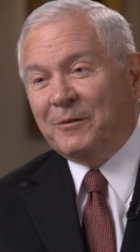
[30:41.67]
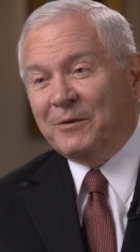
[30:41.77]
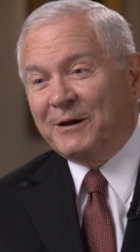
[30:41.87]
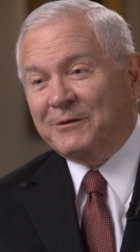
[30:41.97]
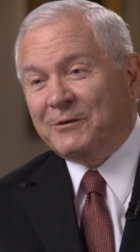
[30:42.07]

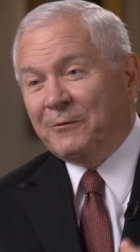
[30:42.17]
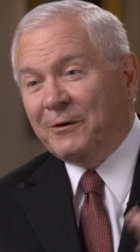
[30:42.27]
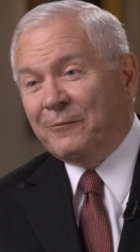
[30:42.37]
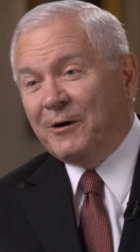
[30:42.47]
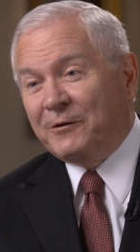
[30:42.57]
airplanes to
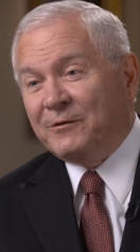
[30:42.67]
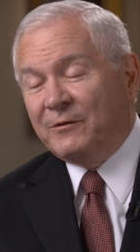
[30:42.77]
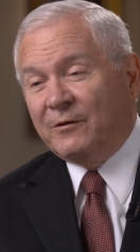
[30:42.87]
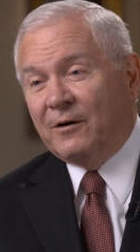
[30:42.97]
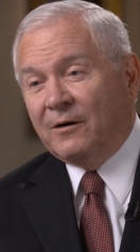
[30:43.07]
where the
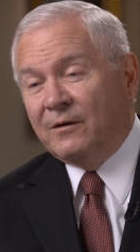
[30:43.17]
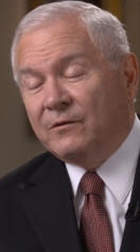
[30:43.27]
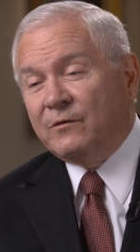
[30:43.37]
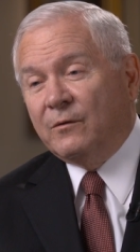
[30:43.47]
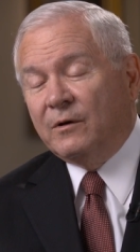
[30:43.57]
Russians are
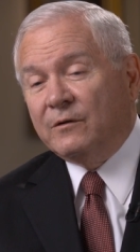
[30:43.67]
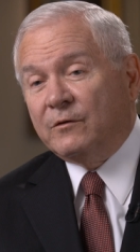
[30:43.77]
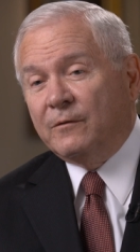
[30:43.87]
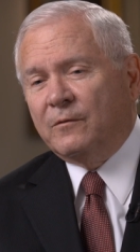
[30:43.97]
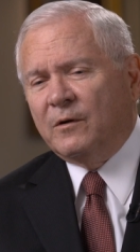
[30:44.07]
and so on and
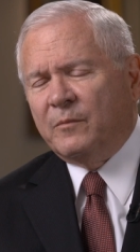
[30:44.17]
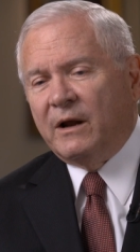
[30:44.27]
so forth.